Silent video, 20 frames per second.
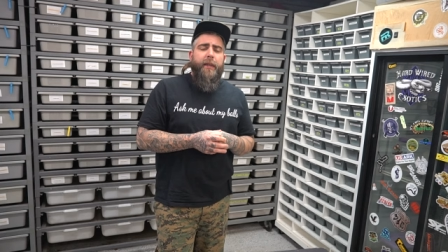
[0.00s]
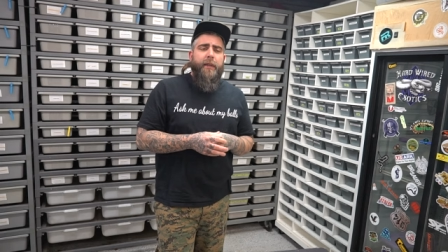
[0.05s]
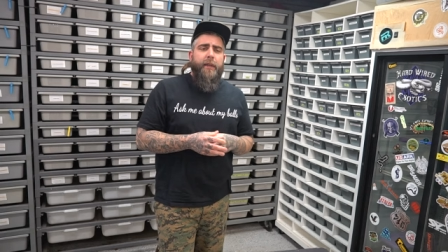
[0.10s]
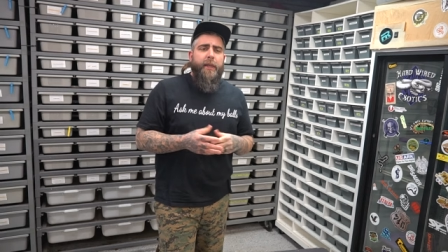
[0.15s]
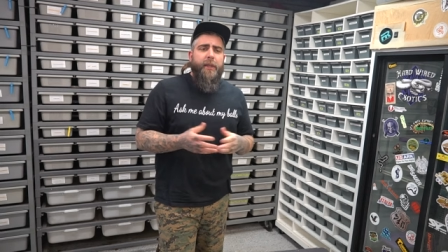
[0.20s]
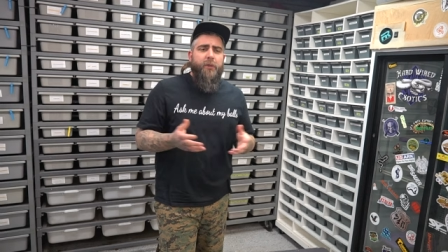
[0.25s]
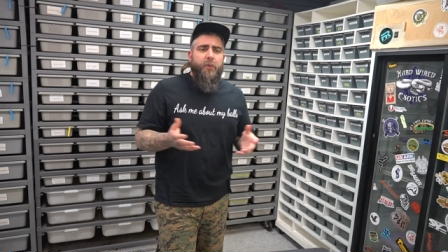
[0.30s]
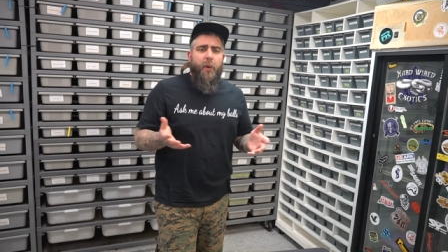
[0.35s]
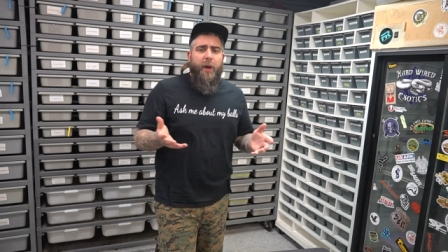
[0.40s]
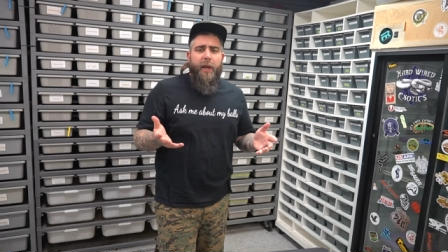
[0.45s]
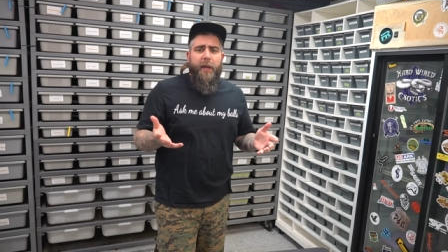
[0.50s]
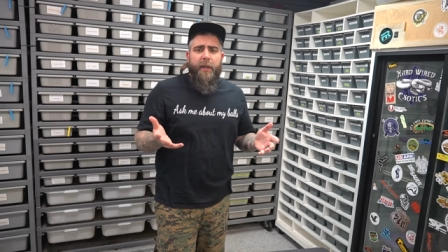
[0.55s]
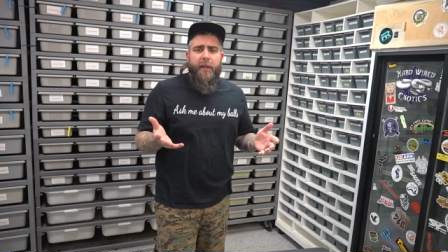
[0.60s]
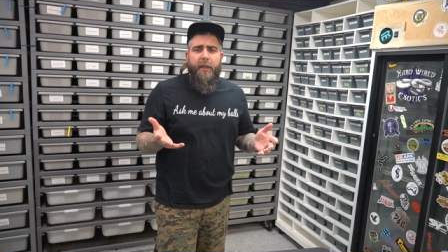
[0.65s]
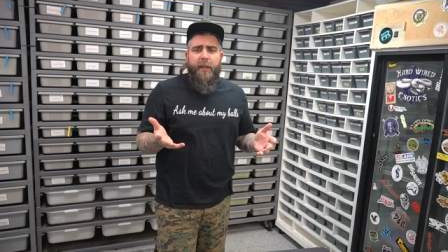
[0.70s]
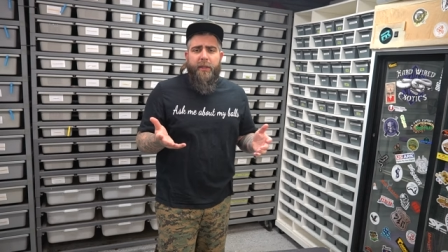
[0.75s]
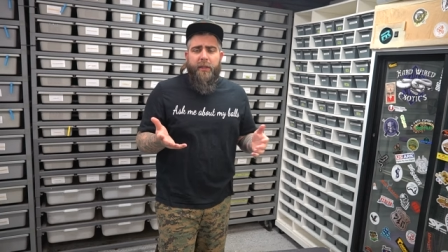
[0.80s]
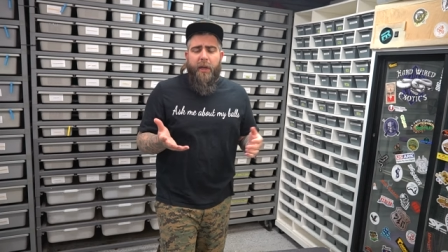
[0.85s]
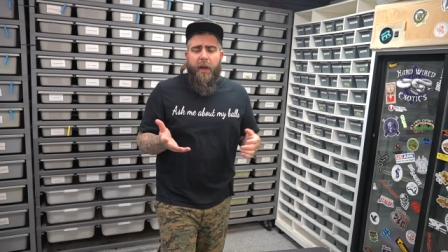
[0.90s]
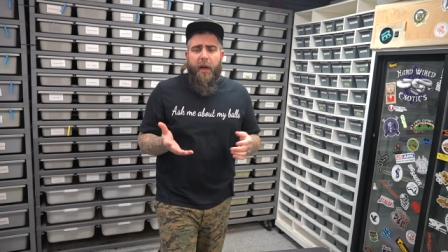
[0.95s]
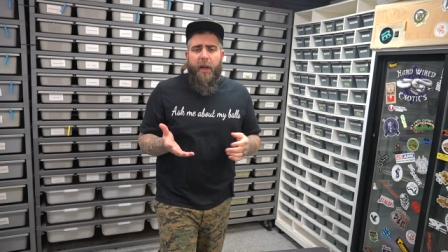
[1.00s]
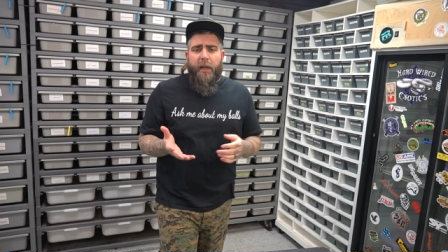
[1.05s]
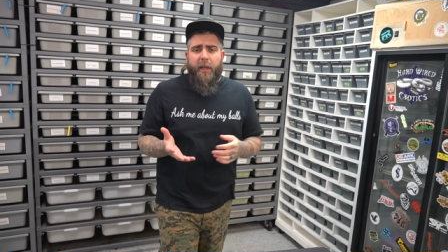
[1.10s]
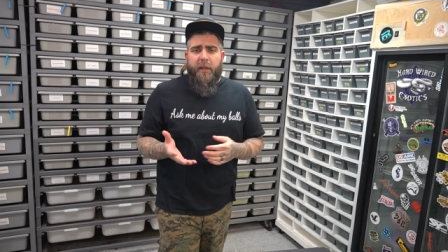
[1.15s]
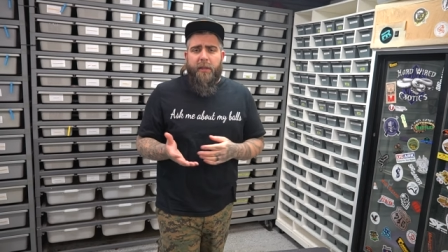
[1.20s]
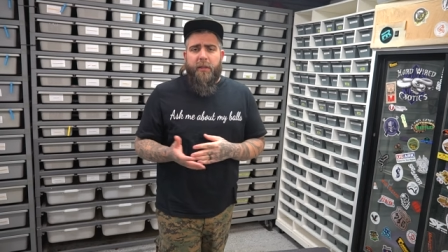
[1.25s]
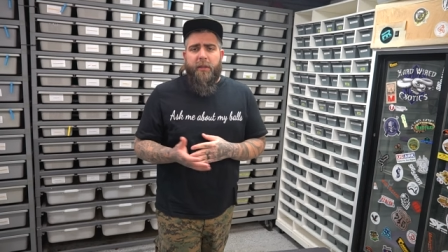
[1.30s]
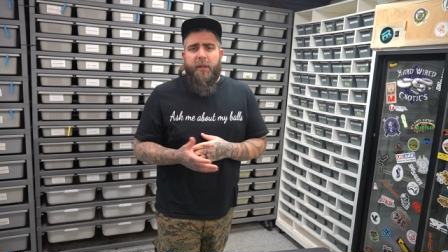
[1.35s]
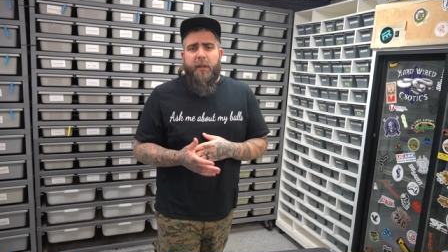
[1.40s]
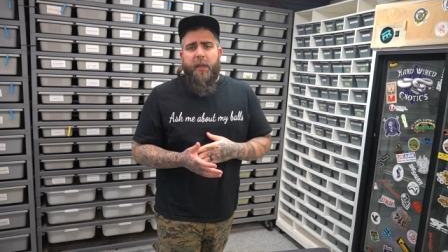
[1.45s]
Entwined
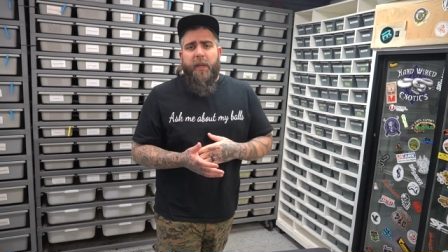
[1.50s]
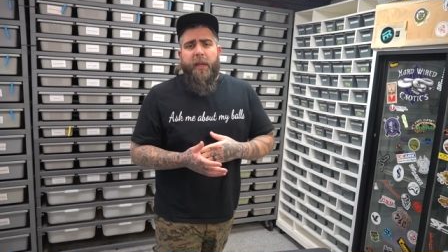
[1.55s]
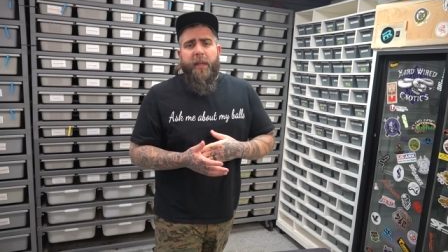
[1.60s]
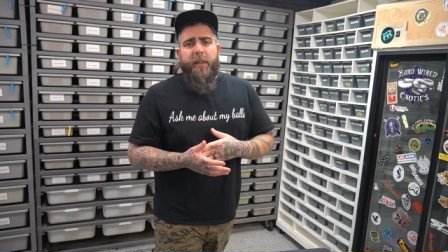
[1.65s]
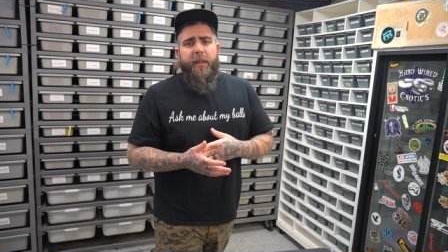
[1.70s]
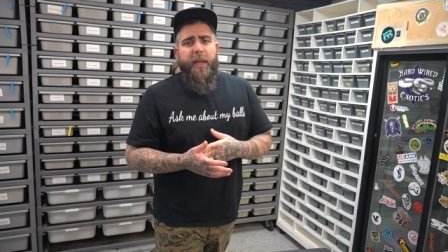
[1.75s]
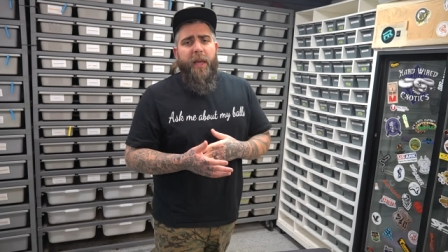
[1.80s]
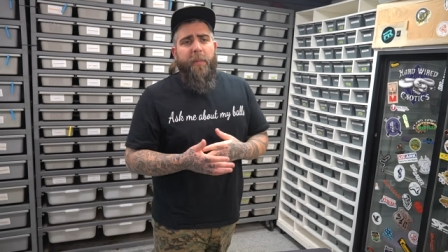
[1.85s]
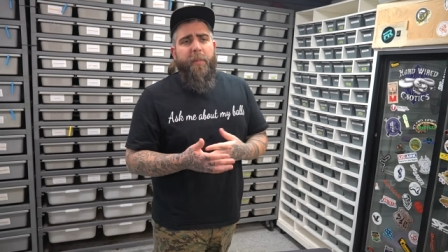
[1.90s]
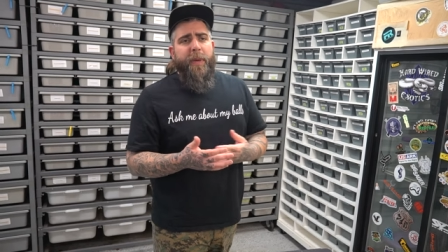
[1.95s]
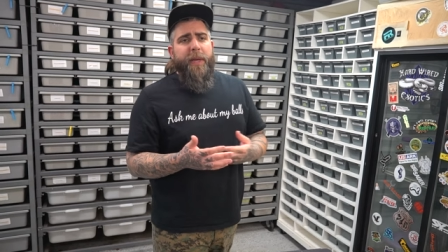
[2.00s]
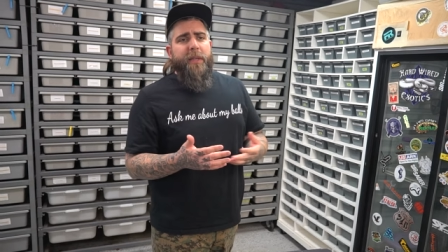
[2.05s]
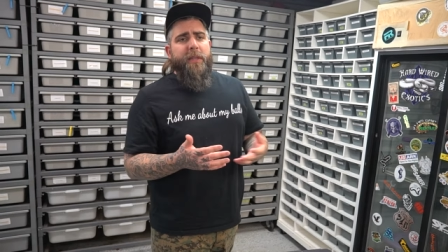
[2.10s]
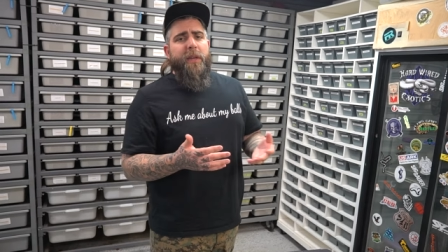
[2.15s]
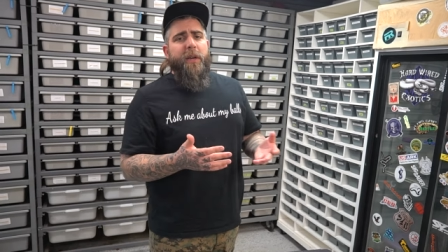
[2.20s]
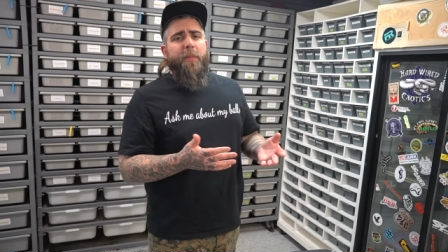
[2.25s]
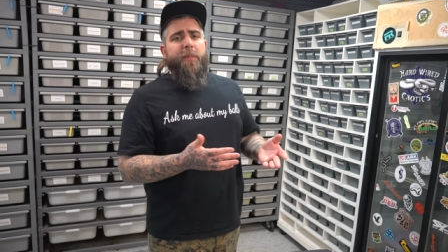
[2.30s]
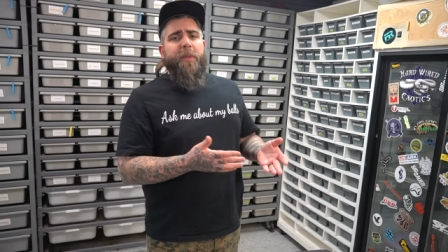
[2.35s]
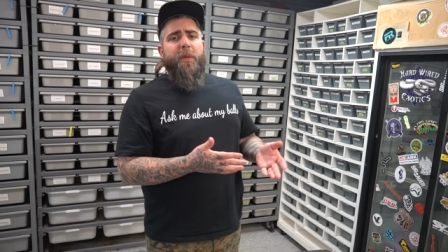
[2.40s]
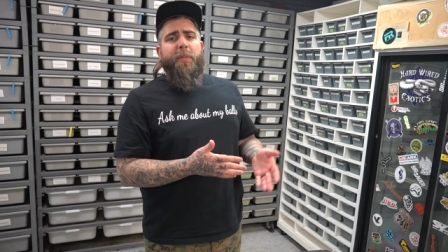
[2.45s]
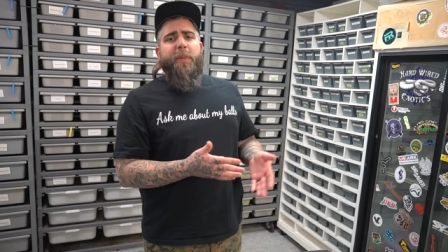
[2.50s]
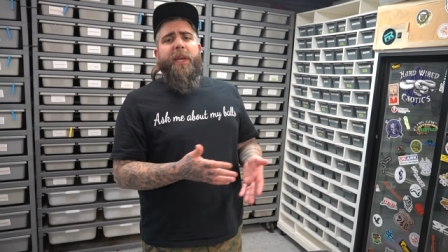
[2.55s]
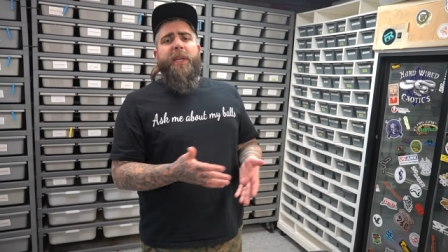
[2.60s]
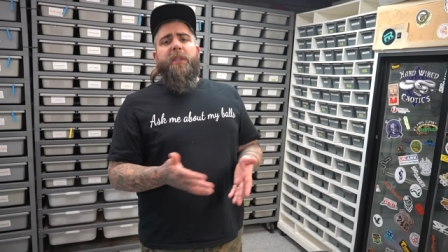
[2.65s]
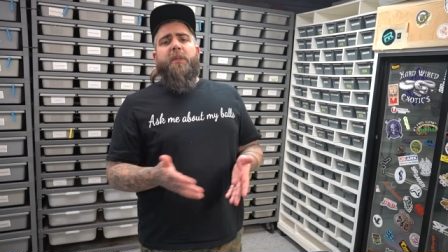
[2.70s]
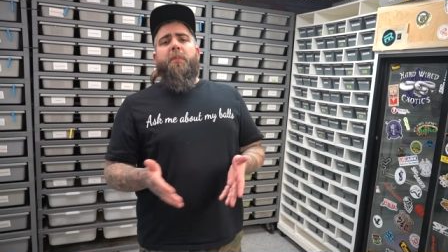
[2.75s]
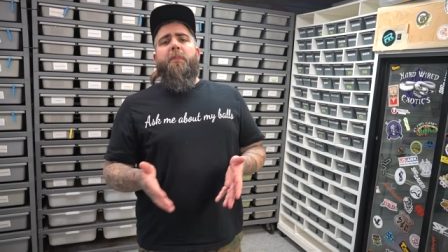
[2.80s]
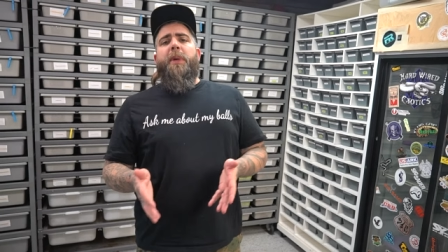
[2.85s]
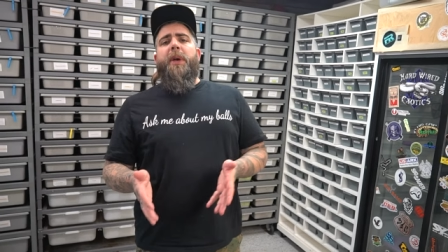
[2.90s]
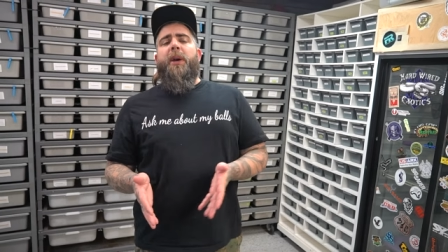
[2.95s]
Exotics, they picked up the
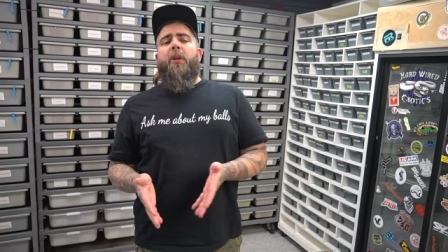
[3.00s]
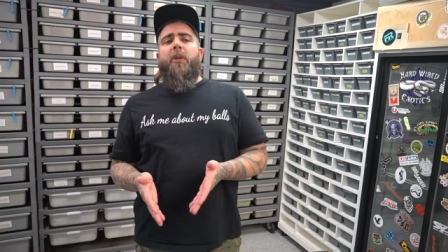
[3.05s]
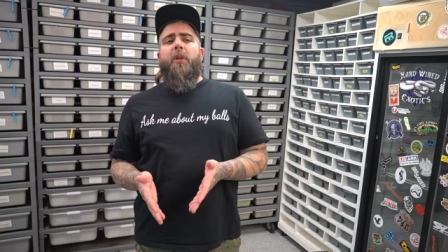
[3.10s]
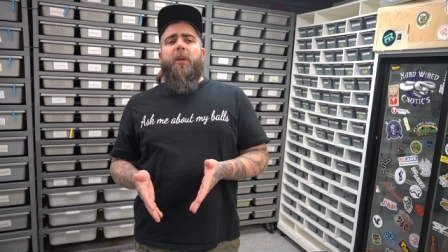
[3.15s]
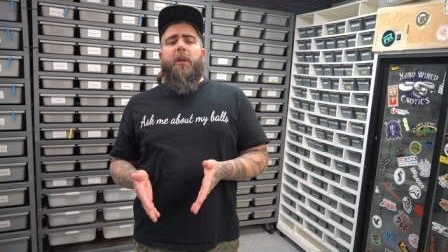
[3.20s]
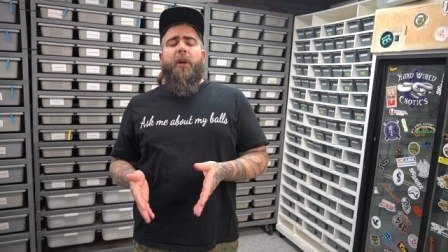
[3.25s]
best male.